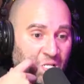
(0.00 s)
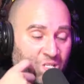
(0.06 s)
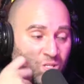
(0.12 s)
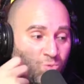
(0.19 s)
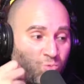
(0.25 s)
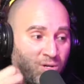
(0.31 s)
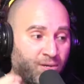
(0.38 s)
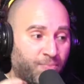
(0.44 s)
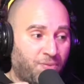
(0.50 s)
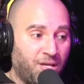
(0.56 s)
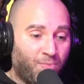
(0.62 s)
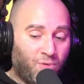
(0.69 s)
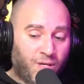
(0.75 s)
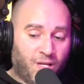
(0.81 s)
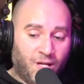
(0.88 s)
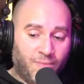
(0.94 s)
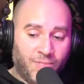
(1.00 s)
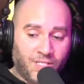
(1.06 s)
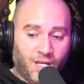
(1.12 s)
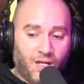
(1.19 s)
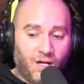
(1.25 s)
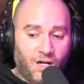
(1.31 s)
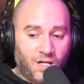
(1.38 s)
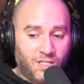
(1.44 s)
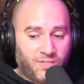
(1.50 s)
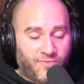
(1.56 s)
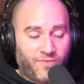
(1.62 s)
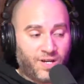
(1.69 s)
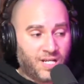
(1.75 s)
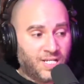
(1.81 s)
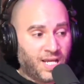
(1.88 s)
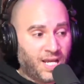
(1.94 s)
is where the people that come in like, oh, it's a
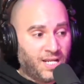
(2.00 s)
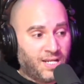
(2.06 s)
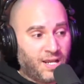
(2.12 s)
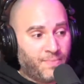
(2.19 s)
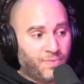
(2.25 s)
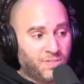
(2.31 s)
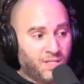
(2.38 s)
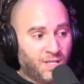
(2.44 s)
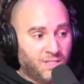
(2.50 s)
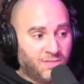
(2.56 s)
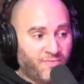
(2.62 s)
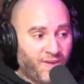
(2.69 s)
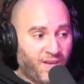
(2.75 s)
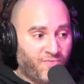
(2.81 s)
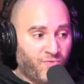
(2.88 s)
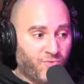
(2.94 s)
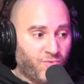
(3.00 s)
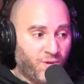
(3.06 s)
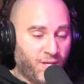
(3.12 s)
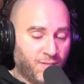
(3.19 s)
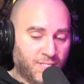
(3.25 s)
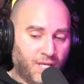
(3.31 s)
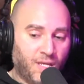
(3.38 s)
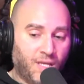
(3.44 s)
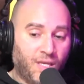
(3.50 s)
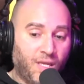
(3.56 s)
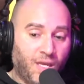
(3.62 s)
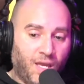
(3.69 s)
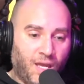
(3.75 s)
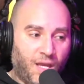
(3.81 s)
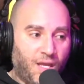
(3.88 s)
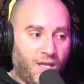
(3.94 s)
fucking 99% survival rate. And it's like,
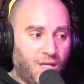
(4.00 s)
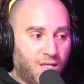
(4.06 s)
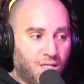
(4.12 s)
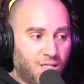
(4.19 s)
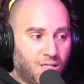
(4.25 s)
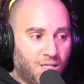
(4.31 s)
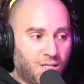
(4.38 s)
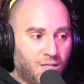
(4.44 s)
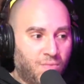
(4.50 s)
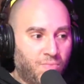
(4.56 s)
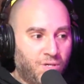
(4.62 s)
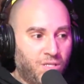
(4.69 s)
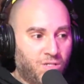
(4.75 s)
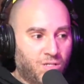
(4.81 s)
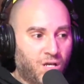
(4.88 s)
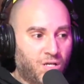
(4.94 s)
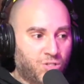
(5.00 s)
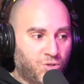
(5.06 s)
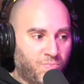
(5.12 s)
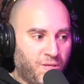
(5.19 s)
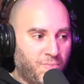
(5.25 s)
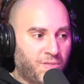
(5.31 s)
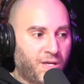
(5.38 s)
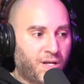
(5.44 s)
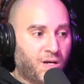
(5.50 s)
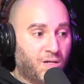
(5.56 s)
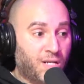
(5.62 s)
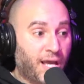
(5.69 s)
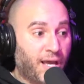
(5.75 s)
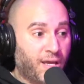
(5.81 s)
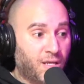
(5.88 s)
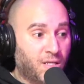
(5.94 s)
yeah, but there's also people that are
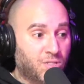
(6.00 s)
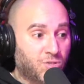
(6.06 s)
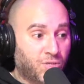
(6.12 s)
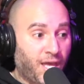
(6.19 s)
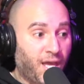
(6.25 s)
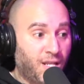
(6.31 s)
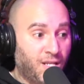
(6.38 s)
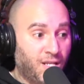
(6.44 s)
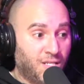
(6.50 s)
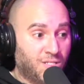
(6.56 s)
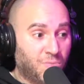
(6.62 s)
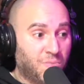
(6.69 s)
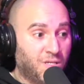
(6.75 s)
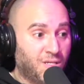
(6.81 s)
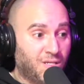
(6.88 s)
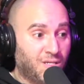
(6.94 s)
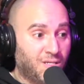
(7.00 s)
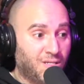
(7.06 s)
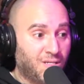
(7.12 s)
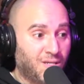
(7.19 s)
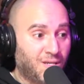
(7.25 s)
dying. So that needs to be.